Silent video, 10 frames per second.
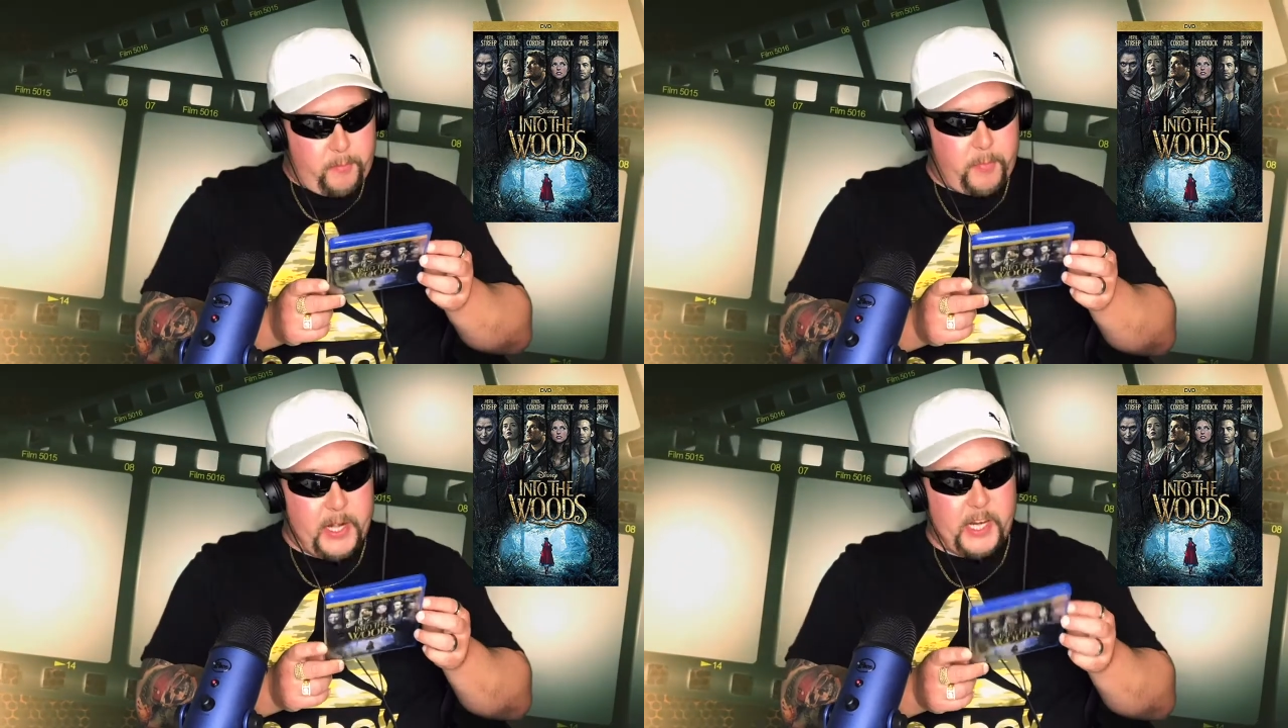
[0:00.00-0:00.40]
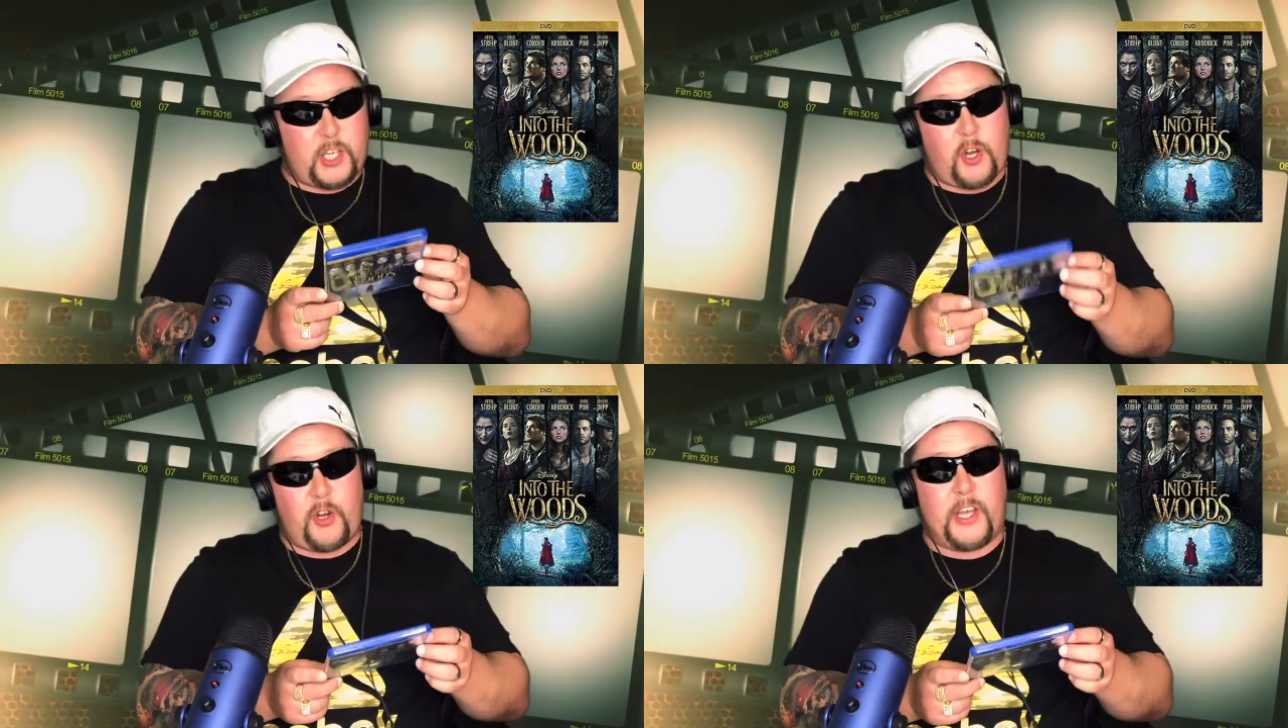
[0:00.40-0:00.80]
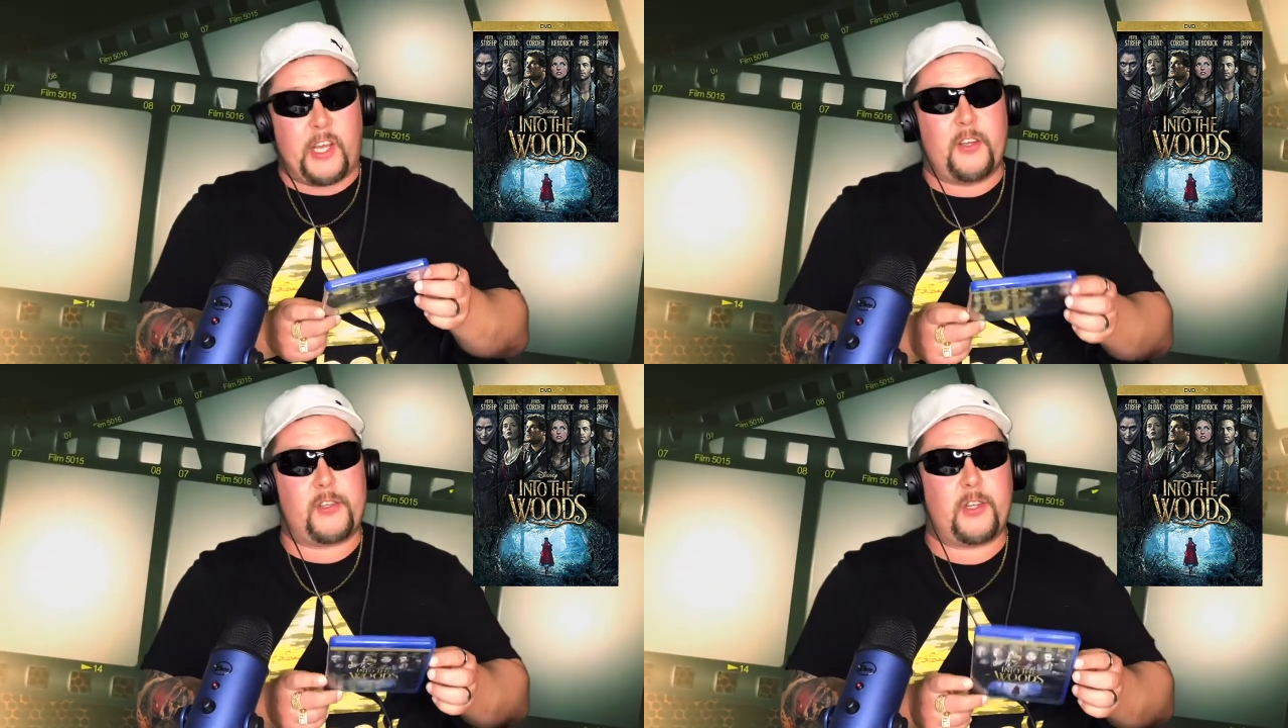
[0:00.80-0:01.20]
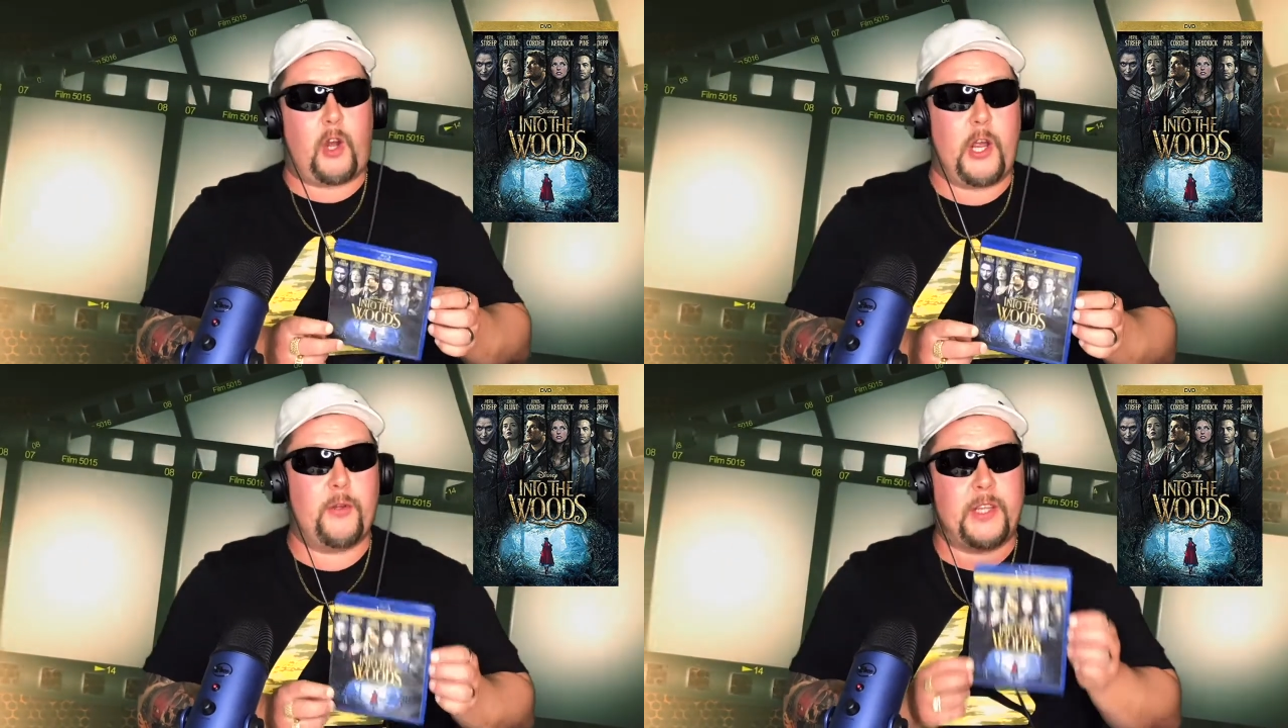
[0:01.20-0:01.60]
But it's shocking, because the
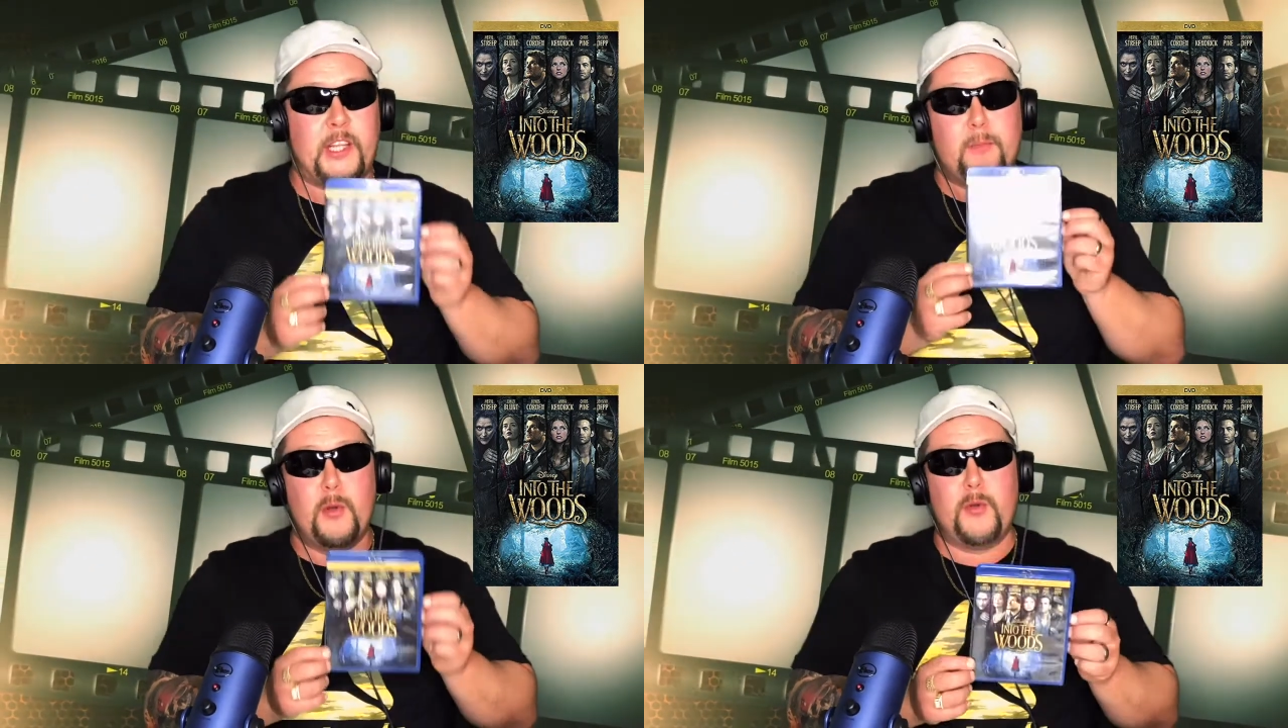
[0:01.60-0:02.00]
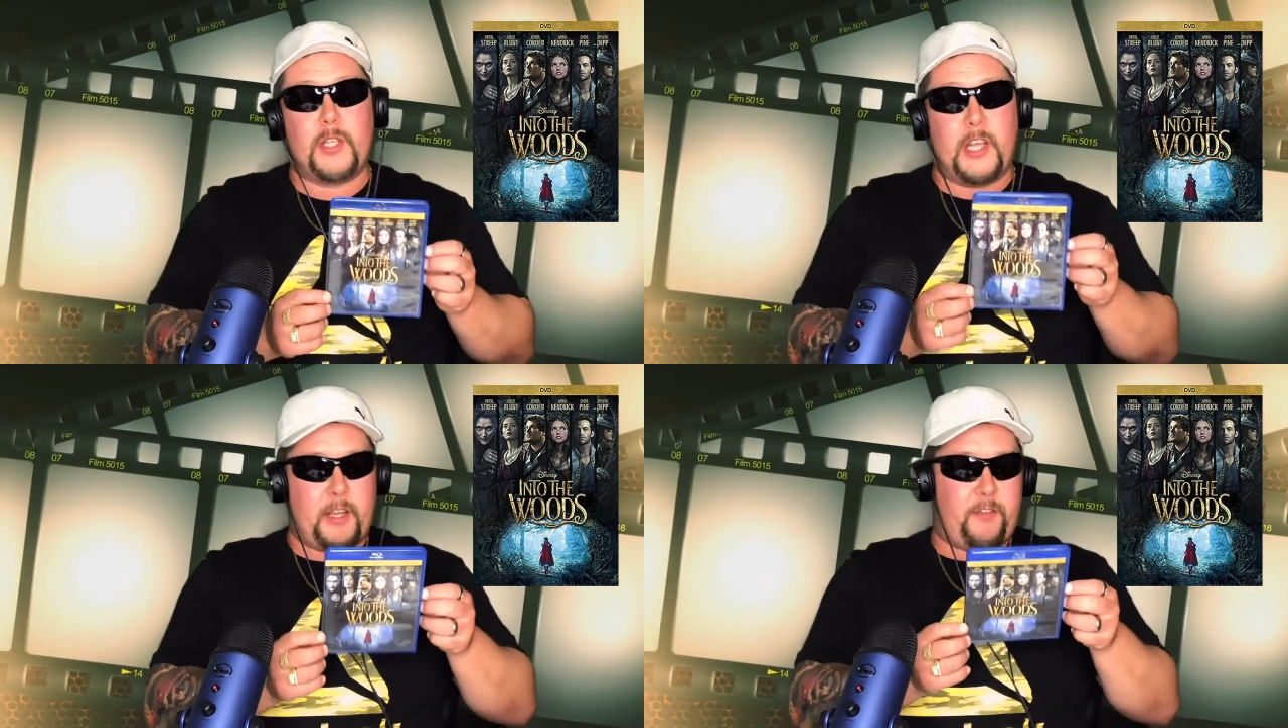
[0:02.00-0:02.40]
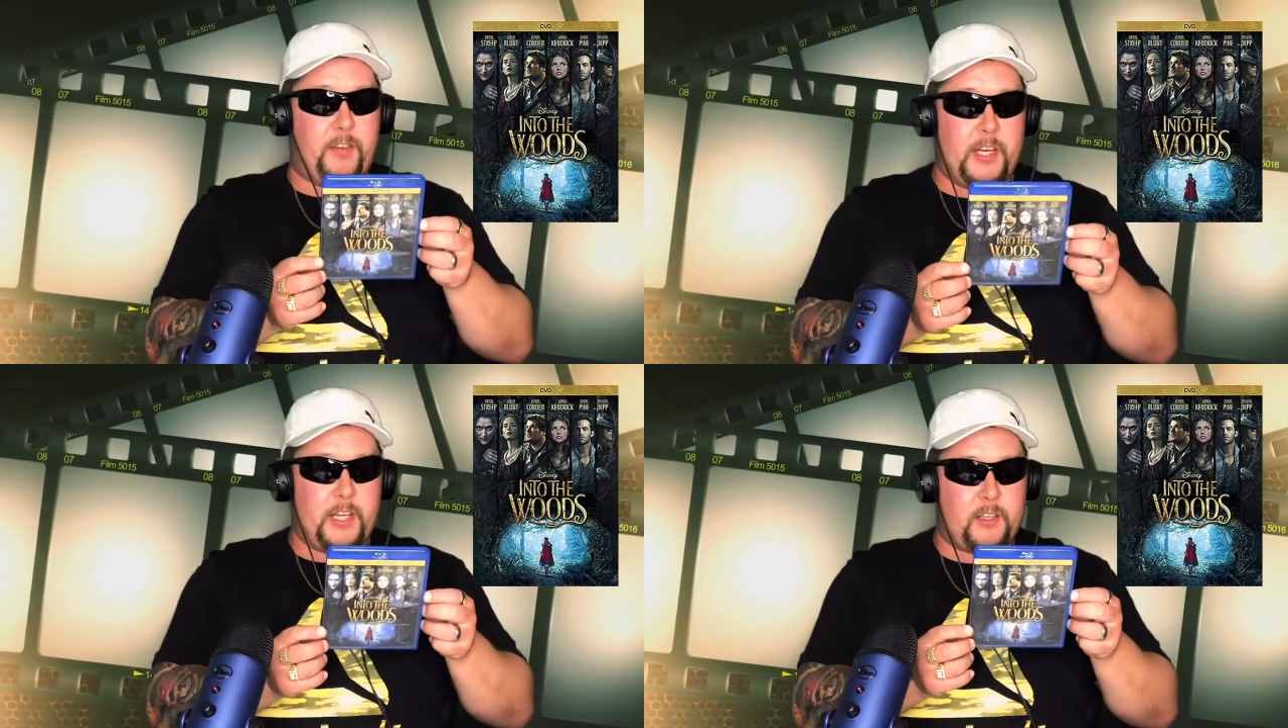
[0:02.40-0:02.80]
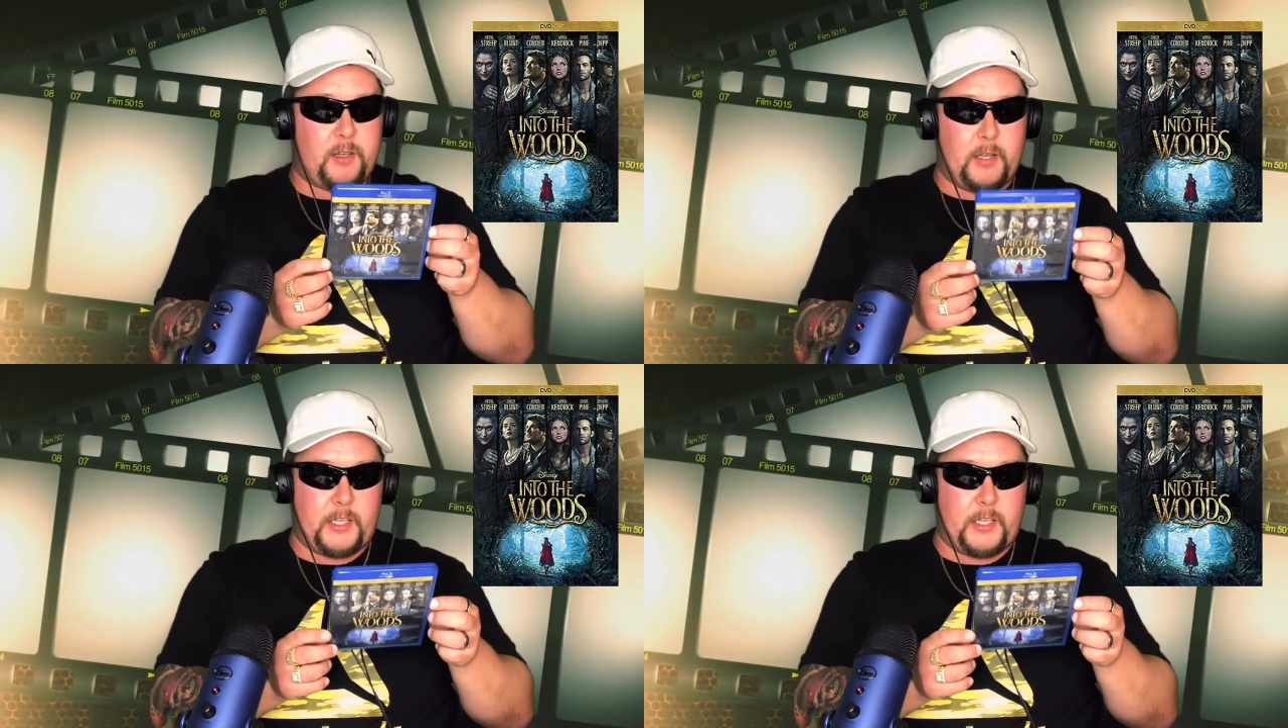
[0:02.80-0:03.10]
guy who did the music for this